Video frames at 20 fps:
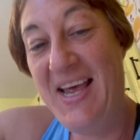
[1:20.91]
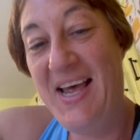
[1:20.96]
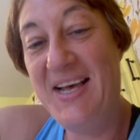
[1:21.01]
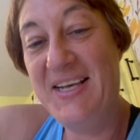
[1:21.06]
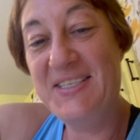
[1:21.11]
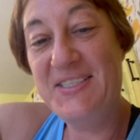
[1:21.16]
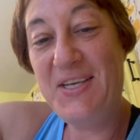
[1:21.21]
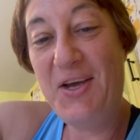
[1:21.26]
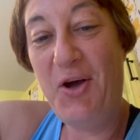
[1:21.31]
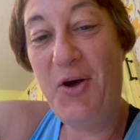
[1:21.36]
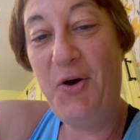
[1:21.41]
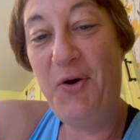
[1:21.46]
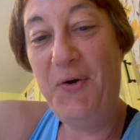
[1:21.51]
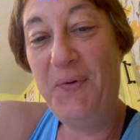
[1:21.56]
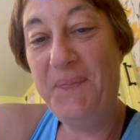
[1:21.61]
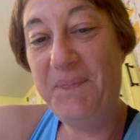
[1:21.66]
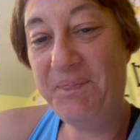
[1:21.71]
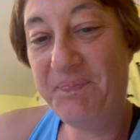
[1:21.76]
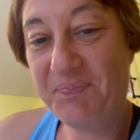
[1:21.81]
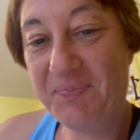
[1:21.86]

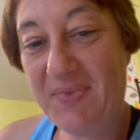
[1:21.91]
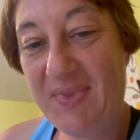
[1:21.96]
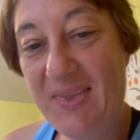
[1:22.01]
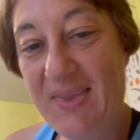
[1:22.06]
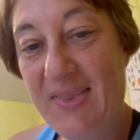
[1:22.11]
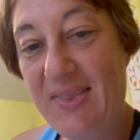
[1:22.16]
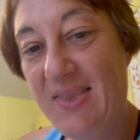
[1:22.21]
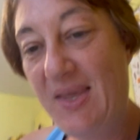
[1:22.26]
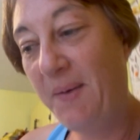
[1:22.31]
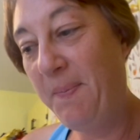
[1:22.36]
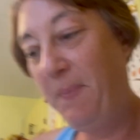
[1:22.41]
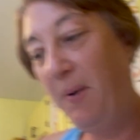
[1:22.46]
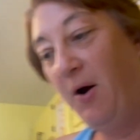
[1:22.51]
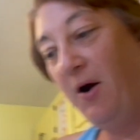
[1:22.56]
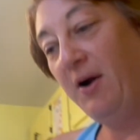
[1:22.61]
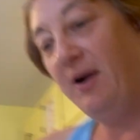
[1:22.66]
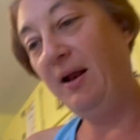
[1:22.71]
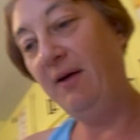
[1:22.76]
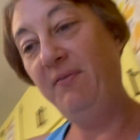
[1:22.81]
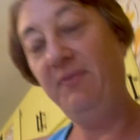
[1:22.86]
So the
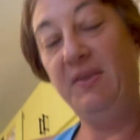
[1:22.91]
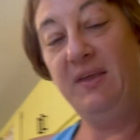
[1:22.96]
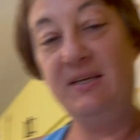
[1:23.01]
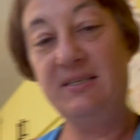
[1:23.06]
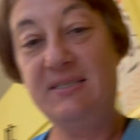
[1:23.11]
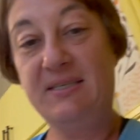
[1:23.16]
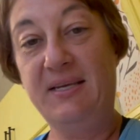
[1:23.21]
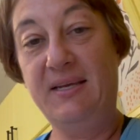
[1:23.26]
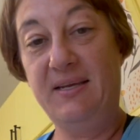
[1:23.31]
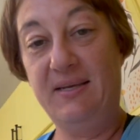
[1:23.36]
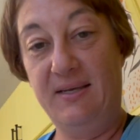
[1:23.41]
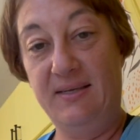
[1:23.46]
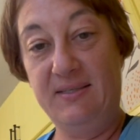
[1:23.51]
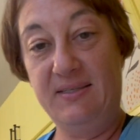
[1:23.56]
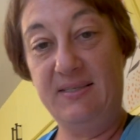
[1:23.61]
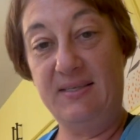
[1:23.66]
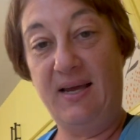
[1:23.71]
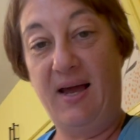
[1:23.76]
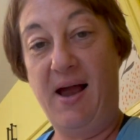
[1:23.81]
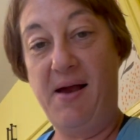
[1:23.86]
part of this
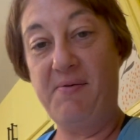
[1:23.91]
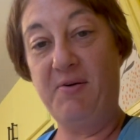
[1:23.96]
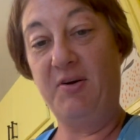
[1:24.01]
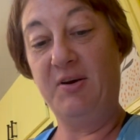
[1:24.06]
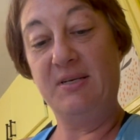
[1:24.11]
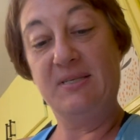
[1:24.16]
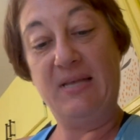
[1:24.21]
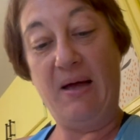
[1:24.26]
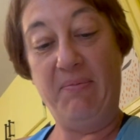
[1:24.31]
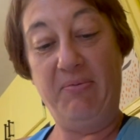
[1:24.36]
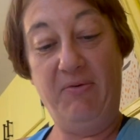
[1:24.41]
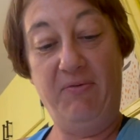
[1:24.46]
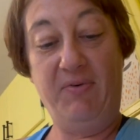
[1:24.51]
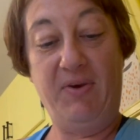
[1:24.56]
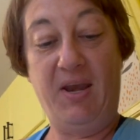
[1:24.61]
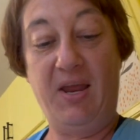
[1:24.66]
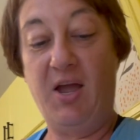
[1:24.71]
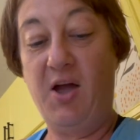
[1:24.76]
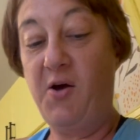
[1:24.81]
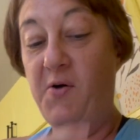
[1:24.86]
is, I'm going to stop the
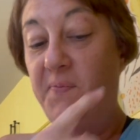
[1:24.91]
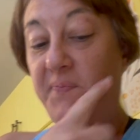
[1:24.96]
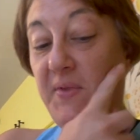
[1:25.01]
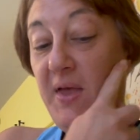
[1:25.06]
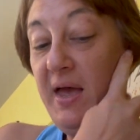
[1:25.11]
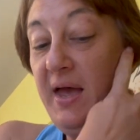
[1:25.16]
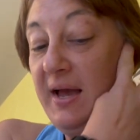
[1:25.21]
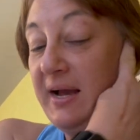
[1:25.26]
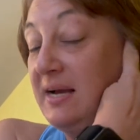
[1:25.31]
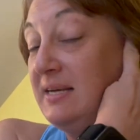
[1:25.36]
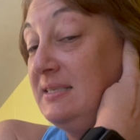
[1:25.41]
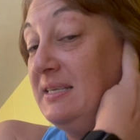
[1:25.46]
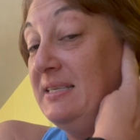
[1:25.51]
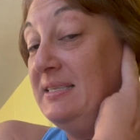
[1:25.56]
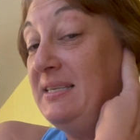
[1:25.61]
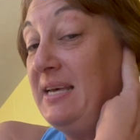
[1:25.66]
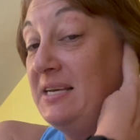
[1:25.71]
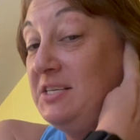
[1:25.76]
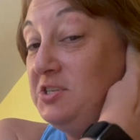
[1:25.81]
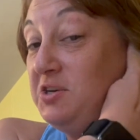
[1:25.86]
video because it
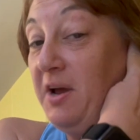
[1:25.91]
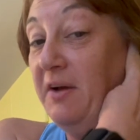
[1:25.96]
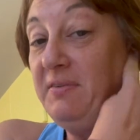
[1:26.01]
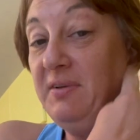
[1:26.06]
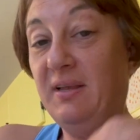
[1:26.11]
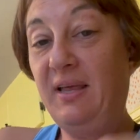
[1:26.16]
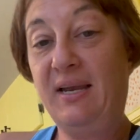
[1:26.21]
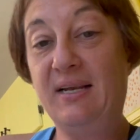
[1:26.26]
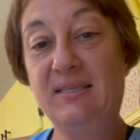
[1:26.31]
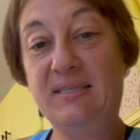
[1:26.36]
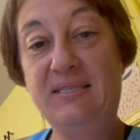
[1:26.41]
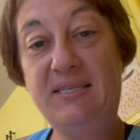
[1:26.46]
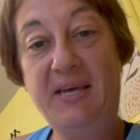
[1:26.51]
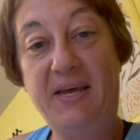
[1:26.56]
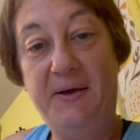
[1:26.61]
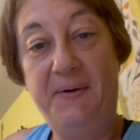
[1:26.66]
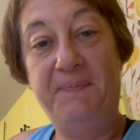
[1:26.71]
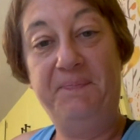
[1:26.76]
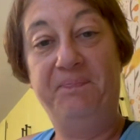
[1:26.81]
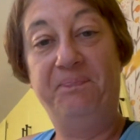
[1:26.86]
says you have to let it
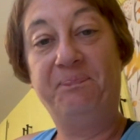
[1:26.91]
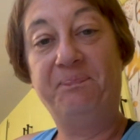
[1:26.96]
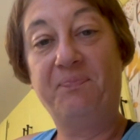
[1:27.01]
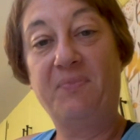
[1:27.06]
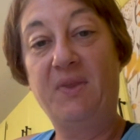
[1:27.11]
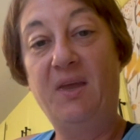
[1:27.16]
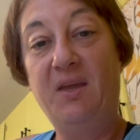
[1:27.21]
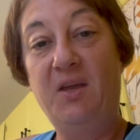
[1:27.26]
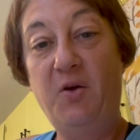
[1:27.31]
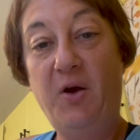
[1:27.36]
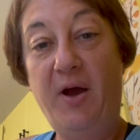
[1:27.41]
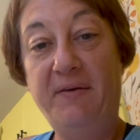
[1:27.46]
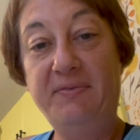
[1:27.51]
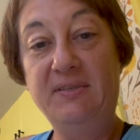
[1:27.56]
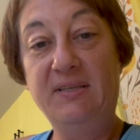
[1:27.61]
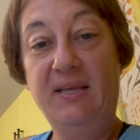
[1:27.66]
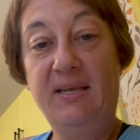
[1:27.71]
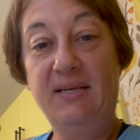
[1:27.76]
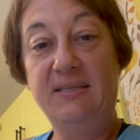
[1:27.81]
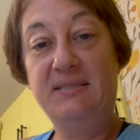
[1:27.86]
sit. You have to
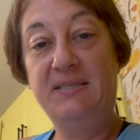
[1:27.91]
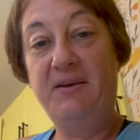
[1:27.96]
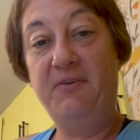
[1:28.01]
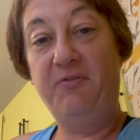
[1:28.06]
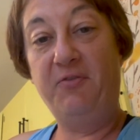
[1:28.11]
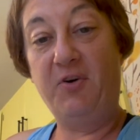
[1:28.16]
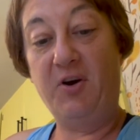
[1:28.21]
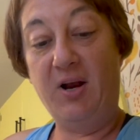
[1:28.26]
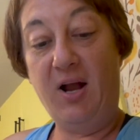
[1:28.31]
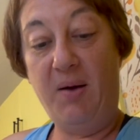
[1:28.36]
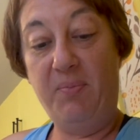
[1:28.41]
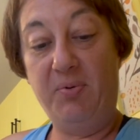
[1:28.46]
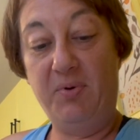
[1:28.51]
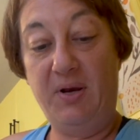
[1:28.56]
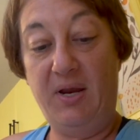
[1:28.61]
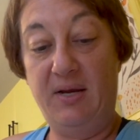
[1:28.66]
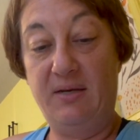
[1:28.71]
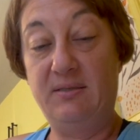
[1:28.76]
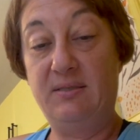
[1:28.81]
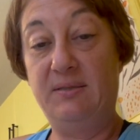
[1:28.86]
let it sit for a couple
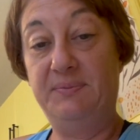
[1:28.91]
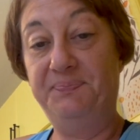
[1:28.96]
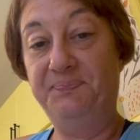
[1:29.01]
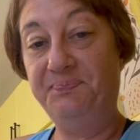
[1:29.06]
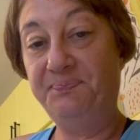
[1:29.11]
days.